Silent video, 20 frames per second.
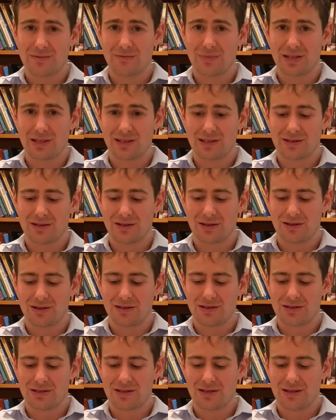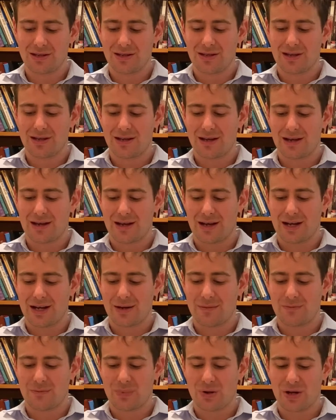million
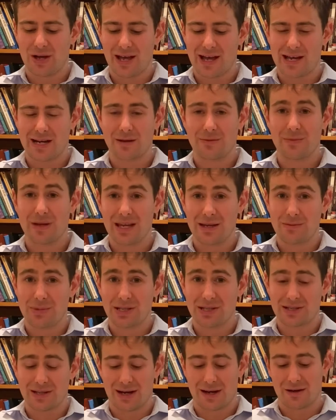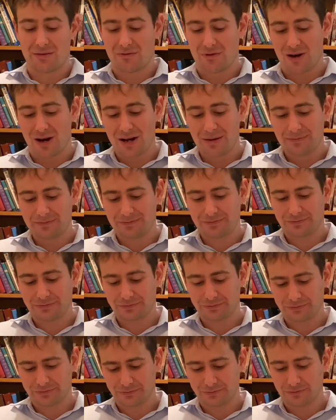per annum EBITDA, right?
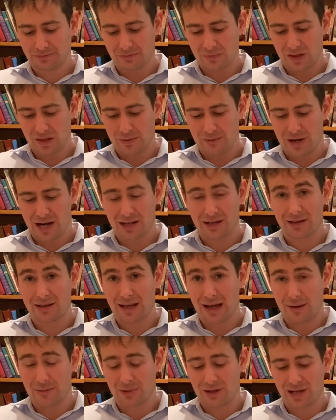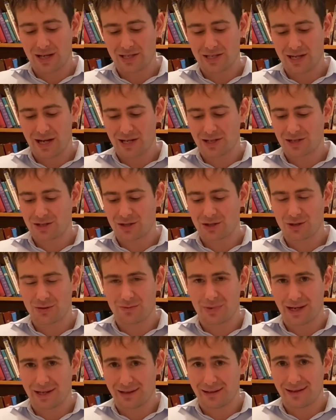The market capitalization should
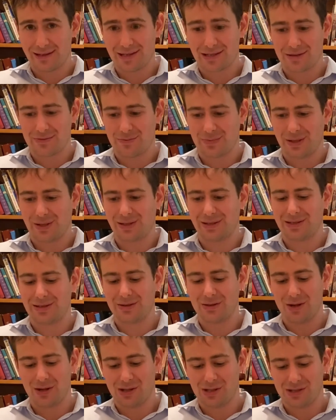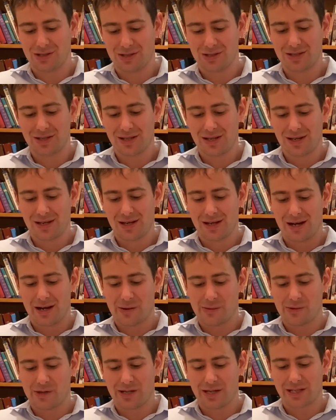be at least $1 billion, I
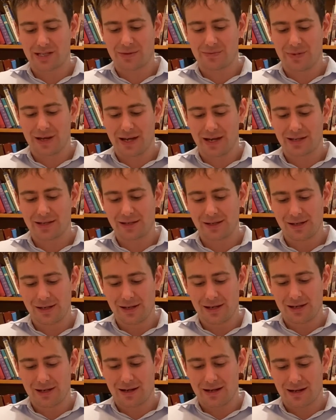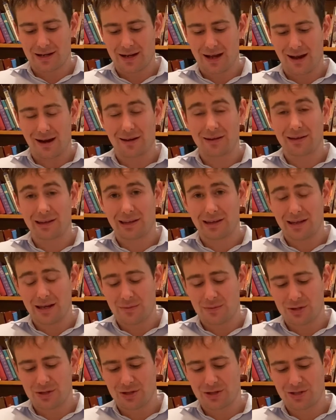would expect. Now, currently they're
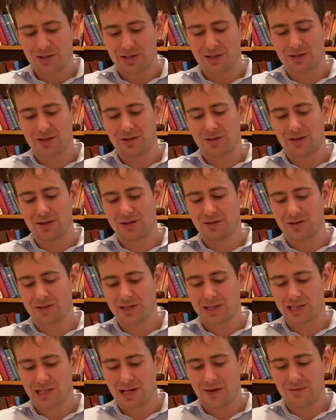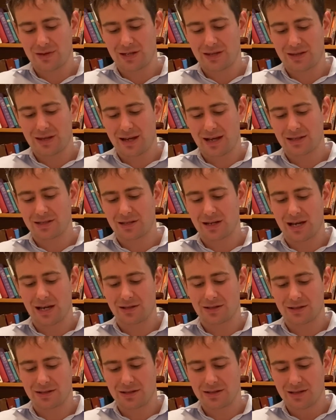producing 270,000
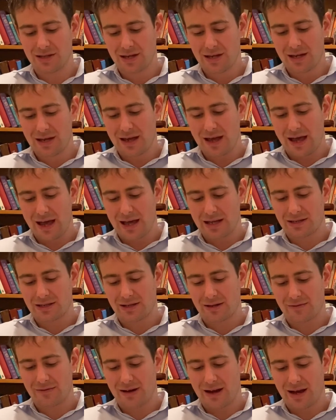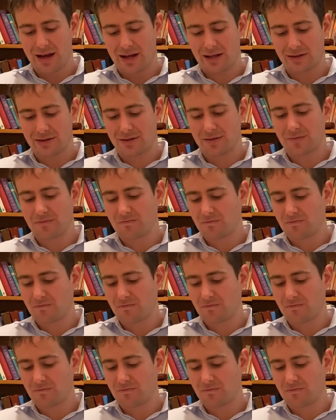ounces at around